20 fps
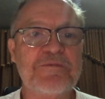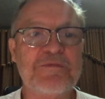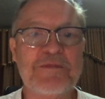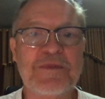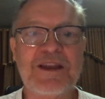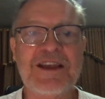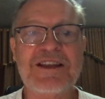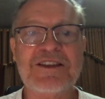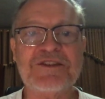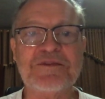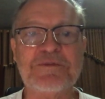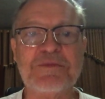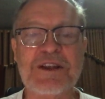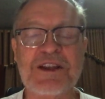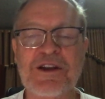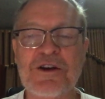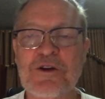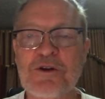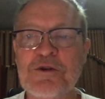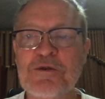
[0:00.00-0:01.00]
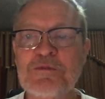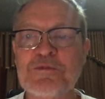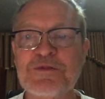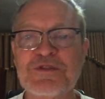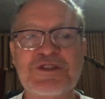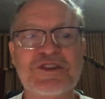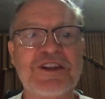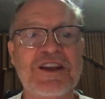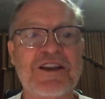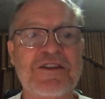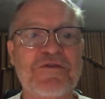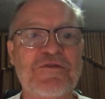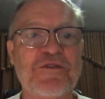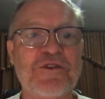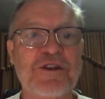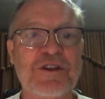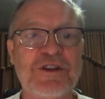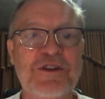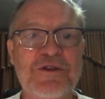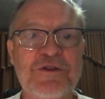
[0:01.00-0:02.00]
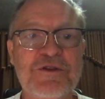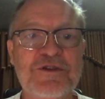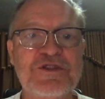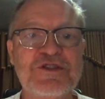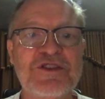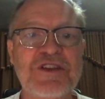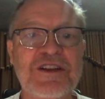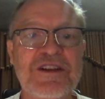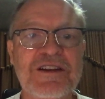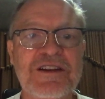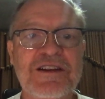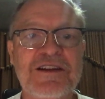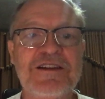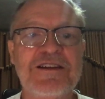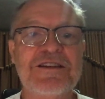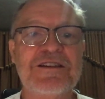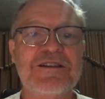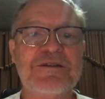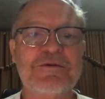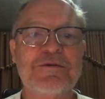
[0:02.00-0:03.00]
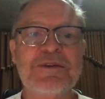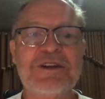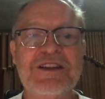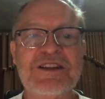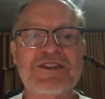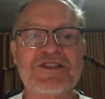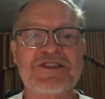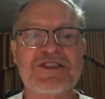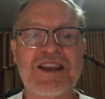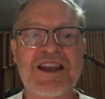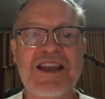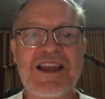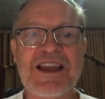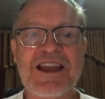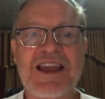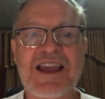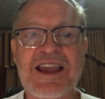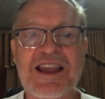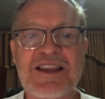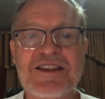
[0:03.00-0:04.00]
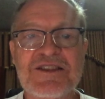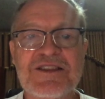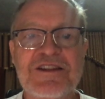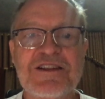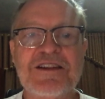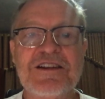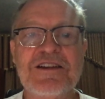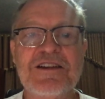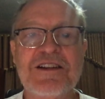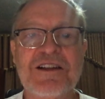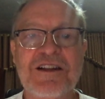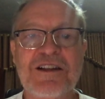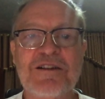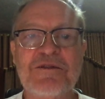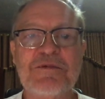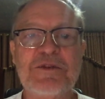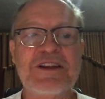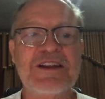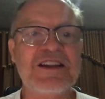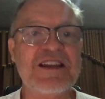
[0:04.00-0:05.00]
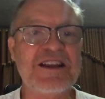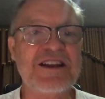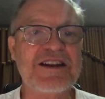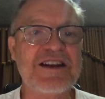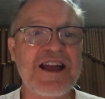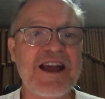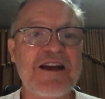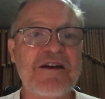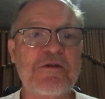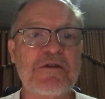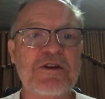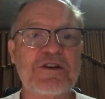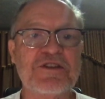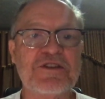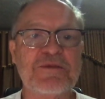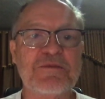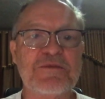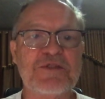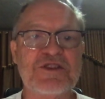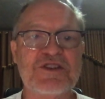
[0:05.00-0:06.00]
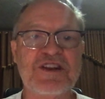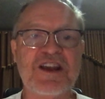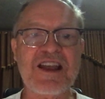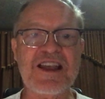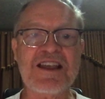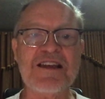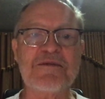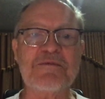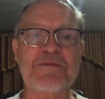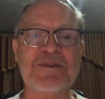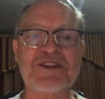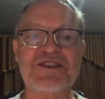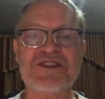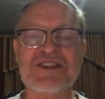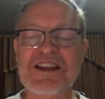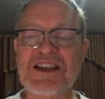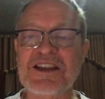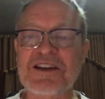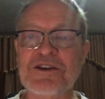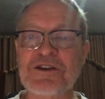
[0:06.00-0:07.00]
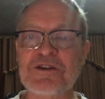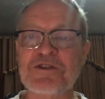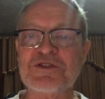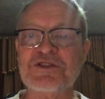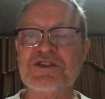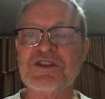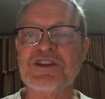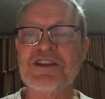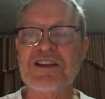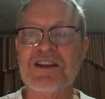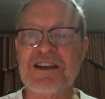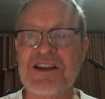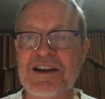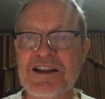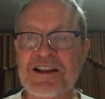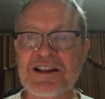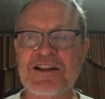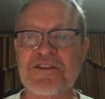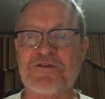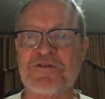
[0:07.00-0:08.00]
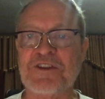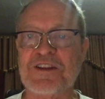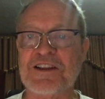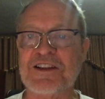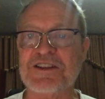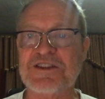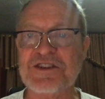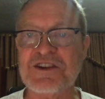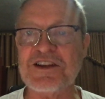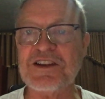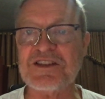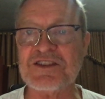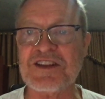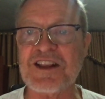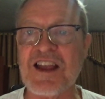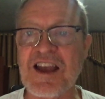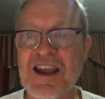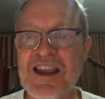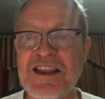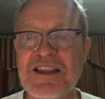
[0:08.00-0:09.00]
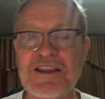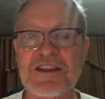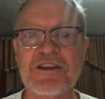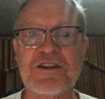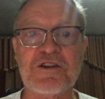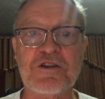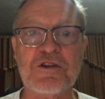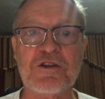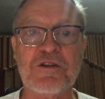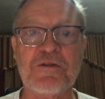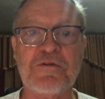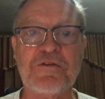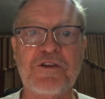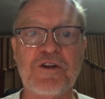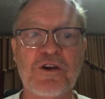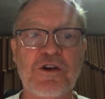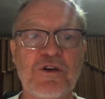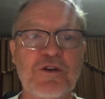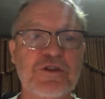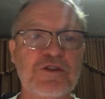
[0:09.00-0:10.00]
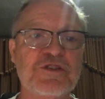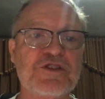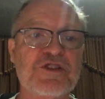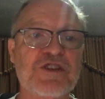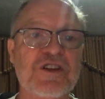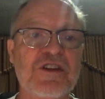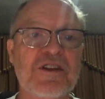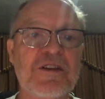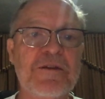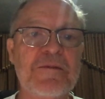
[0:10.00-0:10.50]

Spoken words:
"Makes me homesick for Houston. What do you say, Hazel? All we need now are some giant mosquitoes, and it'll feel just like the Gulf Coast."